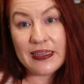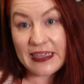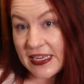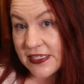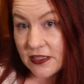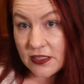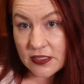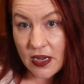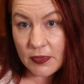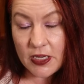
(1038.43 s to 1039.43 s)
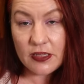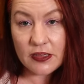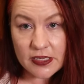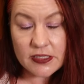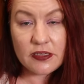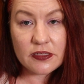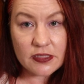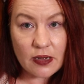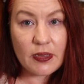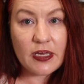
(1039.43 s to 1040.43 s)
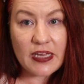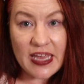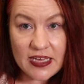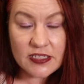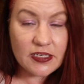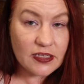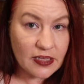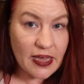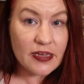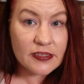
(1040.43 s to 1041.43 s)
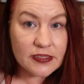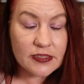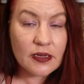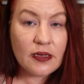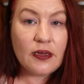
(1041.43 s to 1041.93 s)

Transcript: less in your tummy, less in your stomach, eating less,